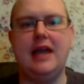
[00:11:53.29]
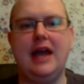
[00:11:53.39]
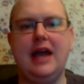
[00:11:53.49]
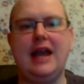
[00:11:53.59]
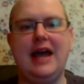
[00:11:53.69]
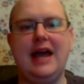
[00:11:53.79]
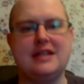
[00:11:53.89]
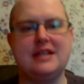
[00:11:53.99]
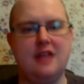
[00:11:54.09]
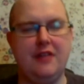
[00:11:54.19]
At
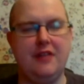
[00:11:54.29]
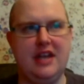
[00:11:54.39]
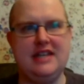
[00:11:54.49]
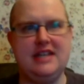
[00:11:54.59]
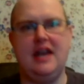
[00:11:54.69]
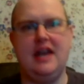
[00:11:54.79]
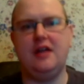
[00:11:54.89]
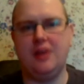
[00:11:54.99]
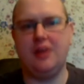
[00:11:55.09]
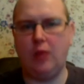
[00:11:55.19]
last, I've got a day off
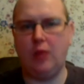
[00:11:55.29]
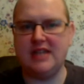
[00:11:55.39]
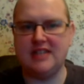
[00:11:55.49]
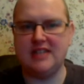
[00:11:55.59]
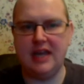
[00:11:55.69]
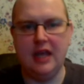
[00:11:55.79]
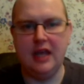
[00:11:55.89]
on a Wednesday,